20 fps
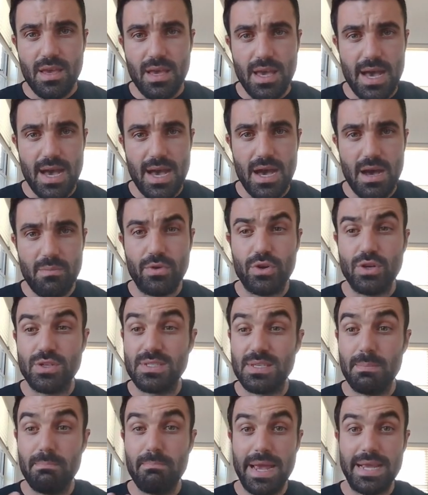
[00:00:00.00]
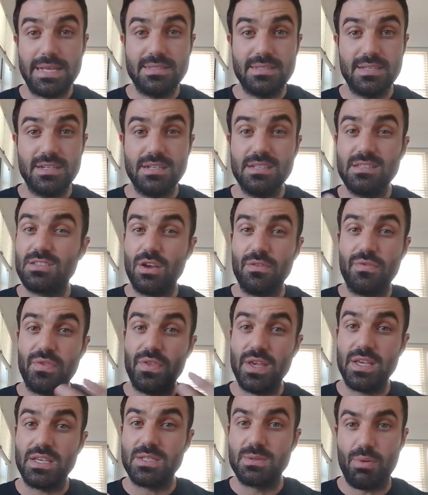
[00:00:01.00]
We've got some maintenance, so if
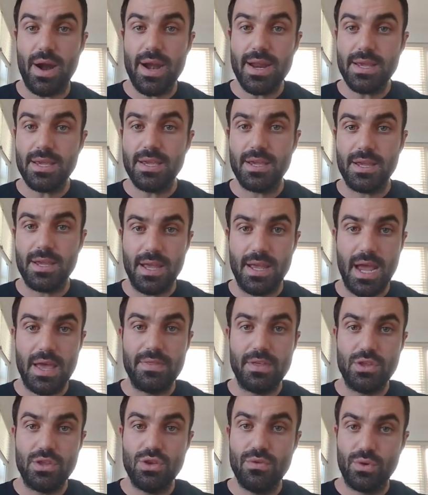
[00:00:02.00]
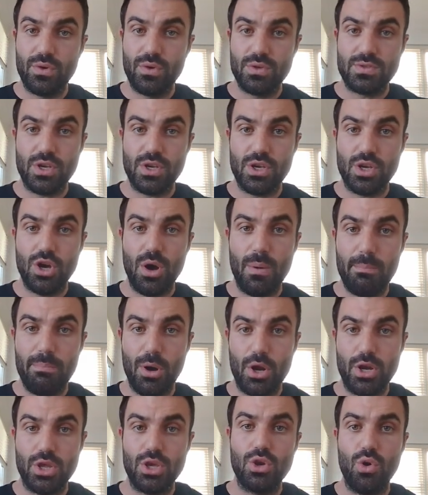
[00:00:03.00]
things break. And then you've also got
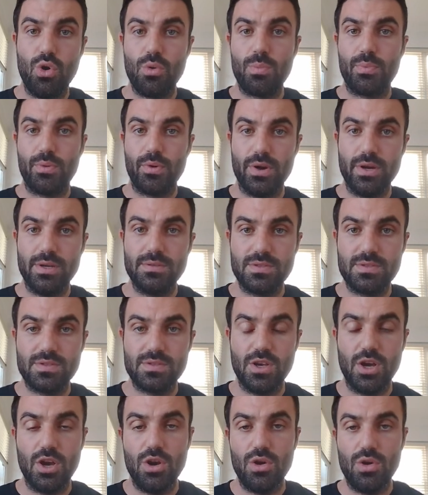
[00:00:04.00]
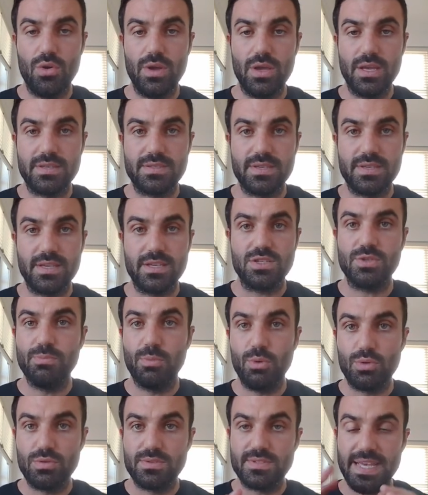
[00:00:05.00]
body corporate. So it's a
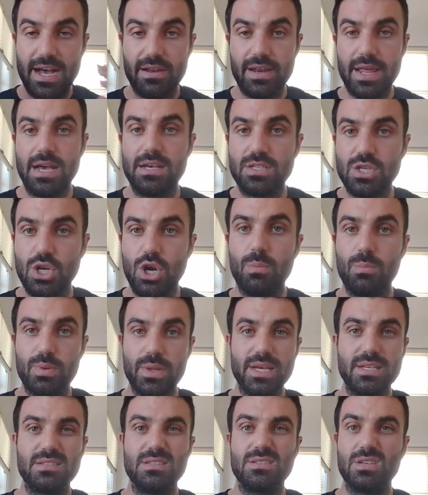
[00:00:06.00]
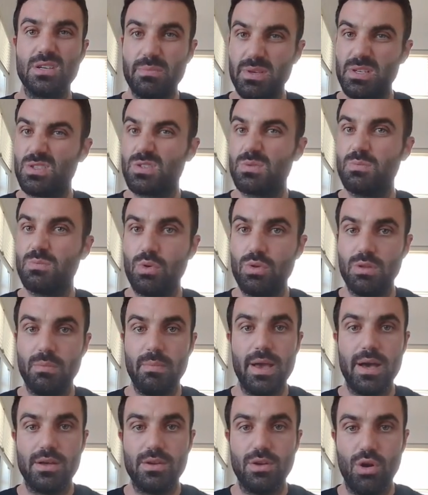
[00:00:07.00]
small townhouse complex. There's going to be a small
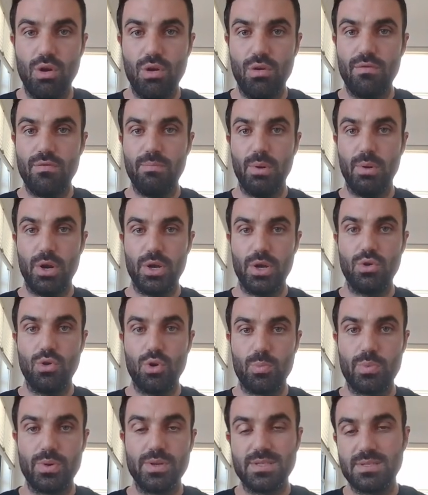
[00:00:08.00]
amount of body corporate